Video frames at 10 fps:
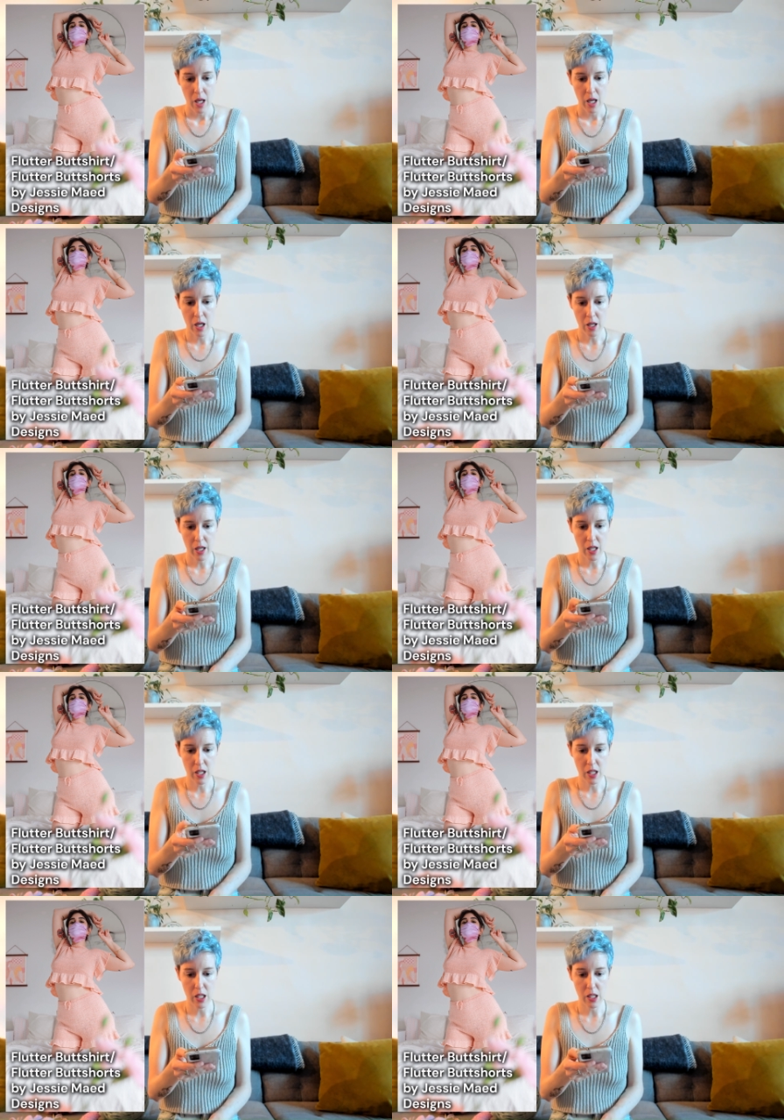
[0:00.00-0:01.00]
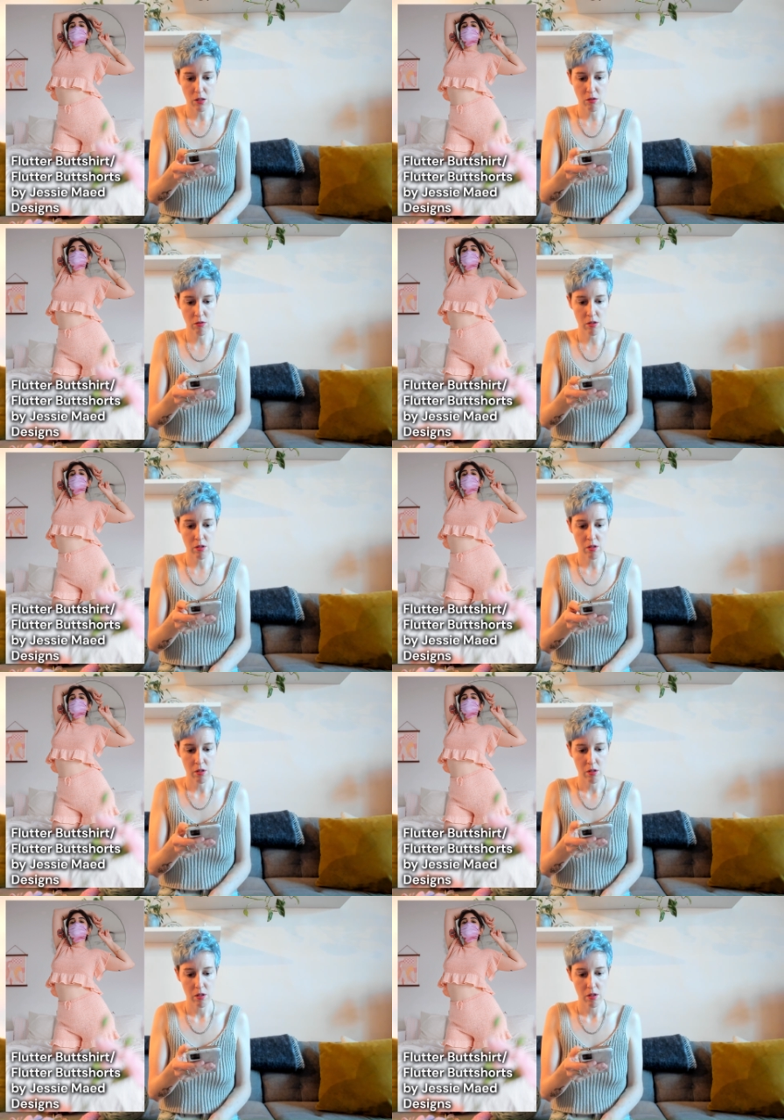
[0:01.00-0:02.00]
It is,
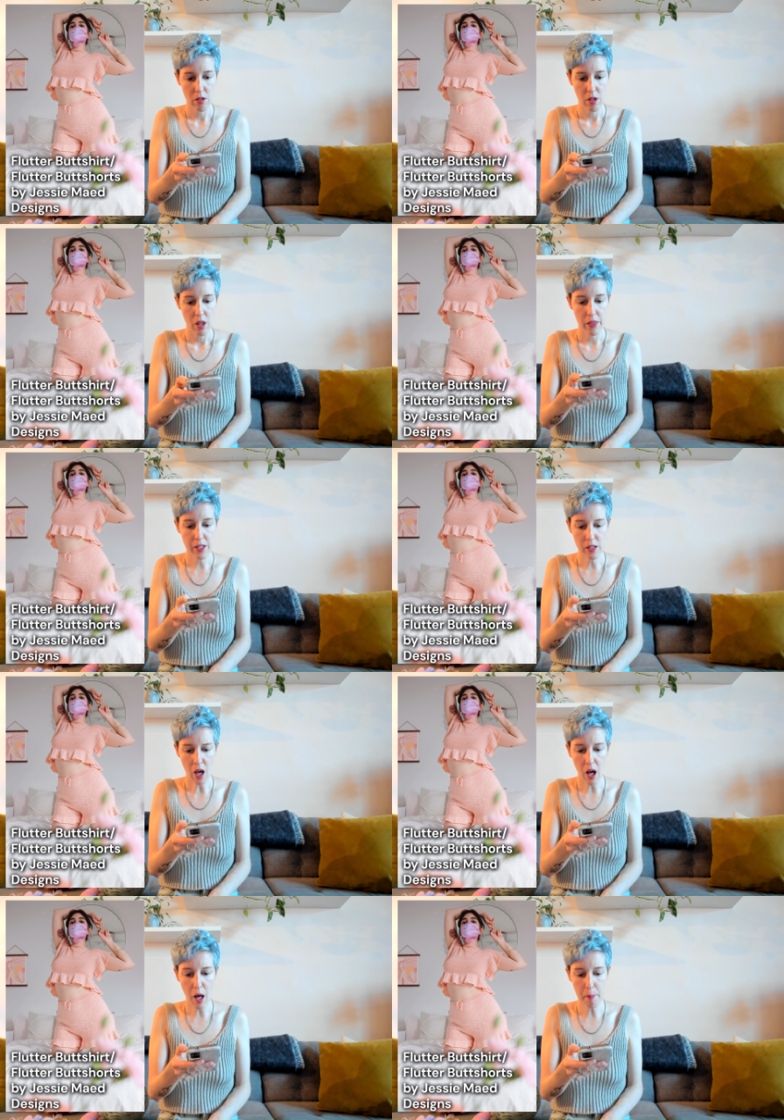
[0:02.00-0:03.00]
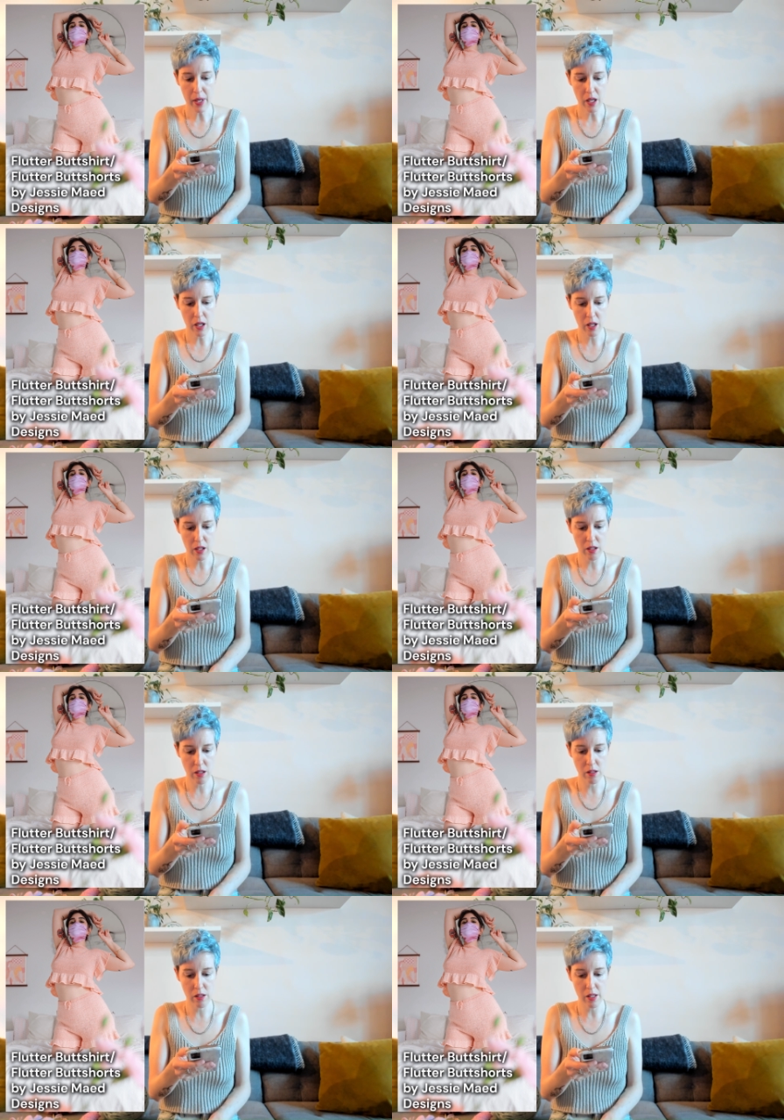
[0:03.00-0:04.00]
the top
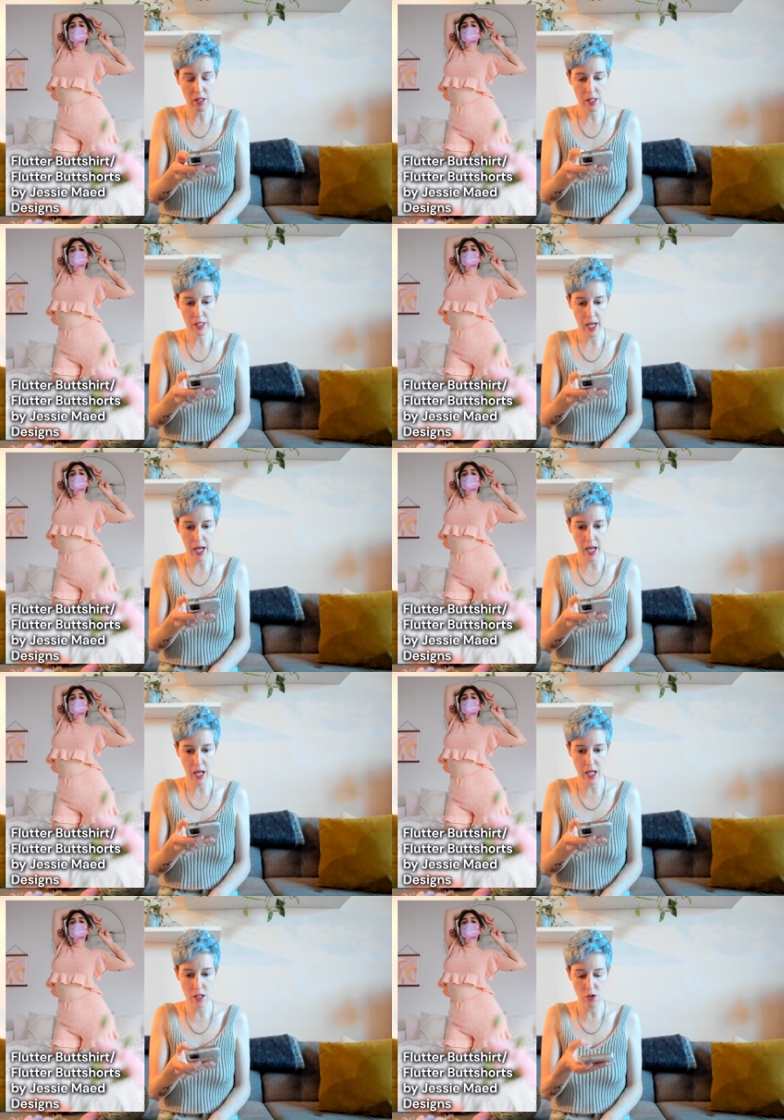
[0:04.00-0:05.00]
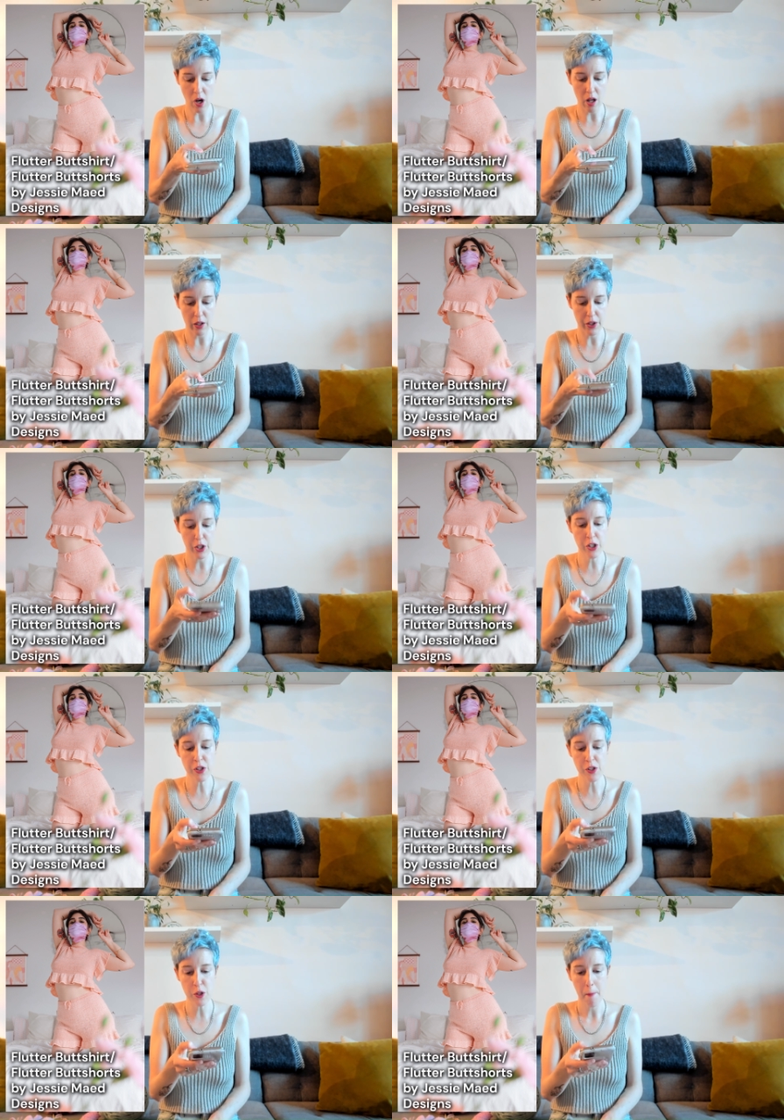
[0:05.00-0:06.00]
is
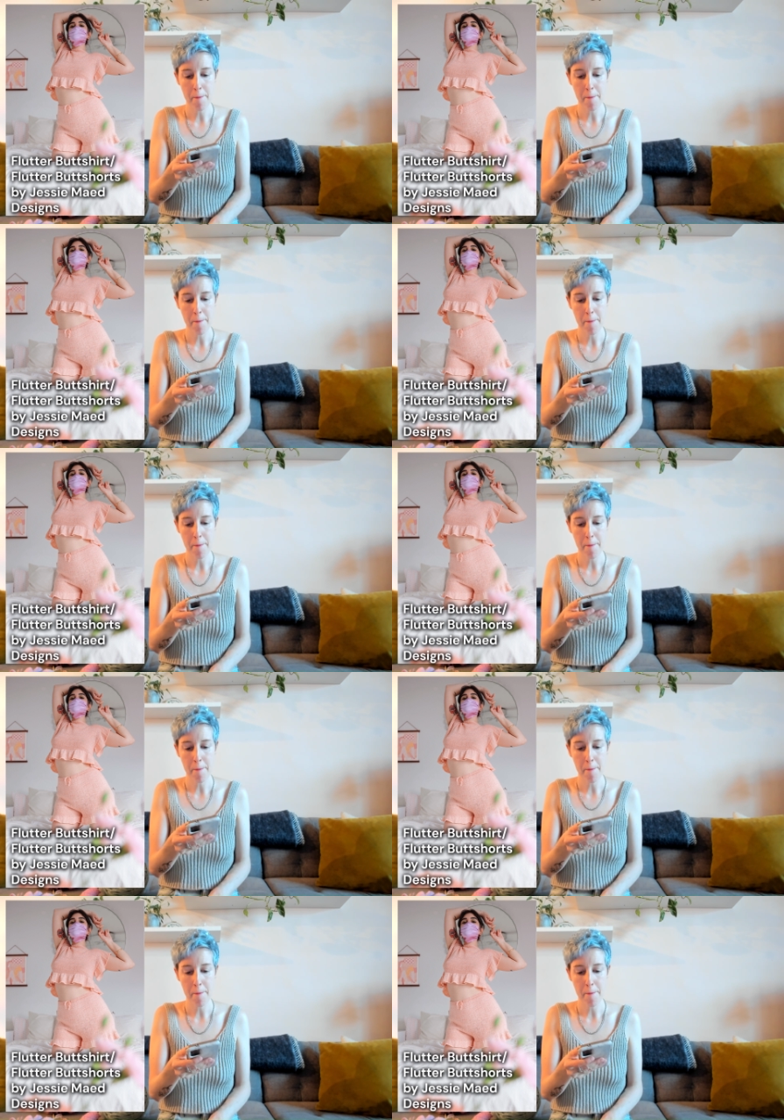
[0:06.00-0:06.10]
$10